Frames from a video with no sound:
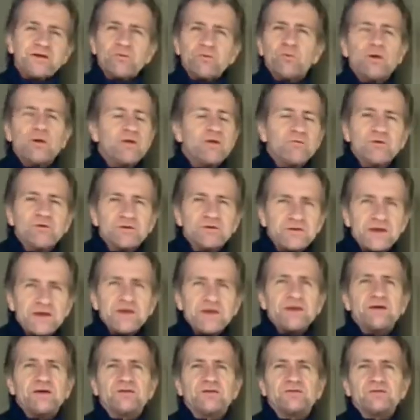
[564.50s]
whatever it
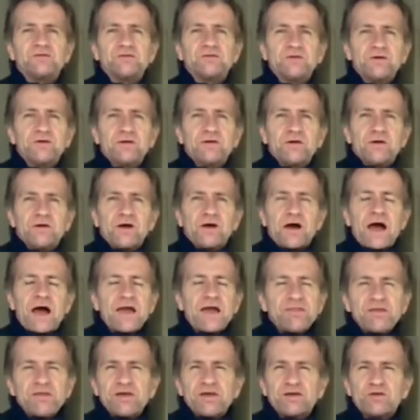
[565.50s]
takes, I
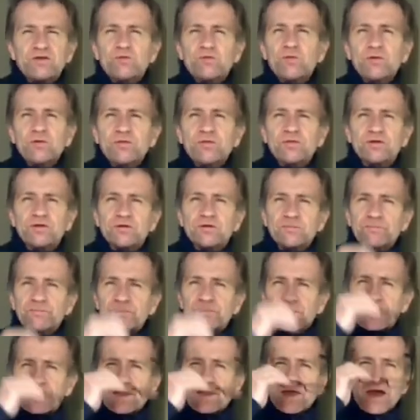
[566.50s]
think it's worth it.
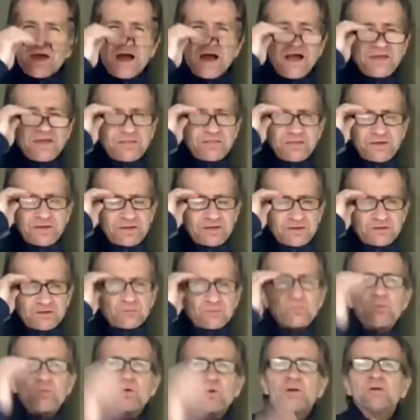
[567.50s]
I think it's
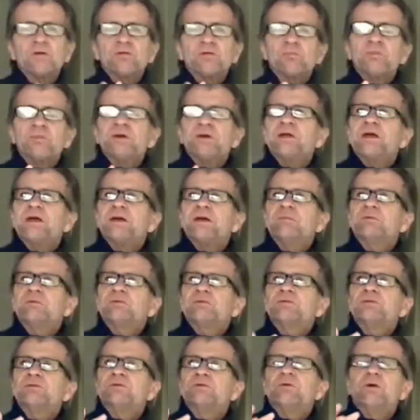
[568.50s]
worth being able
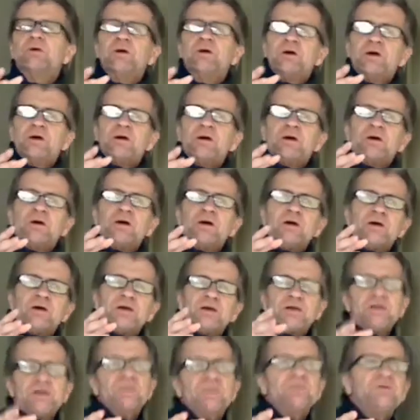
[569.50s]
to
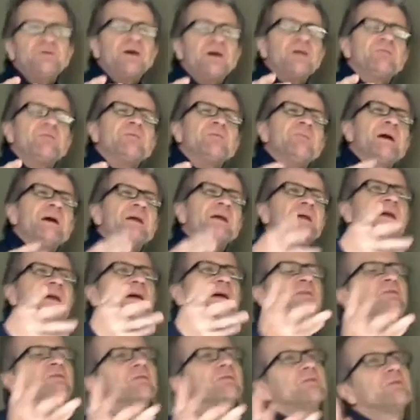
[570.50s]
give to every man an
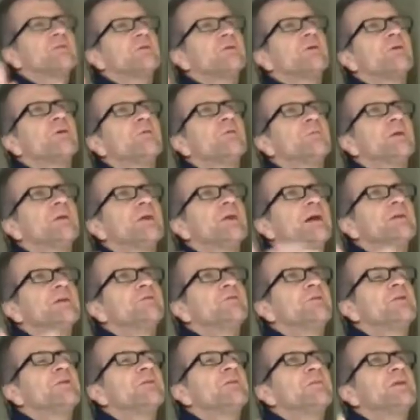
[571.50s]
answer for the hope that lies
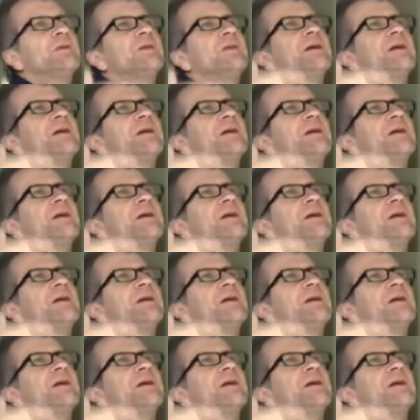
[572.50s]
within me,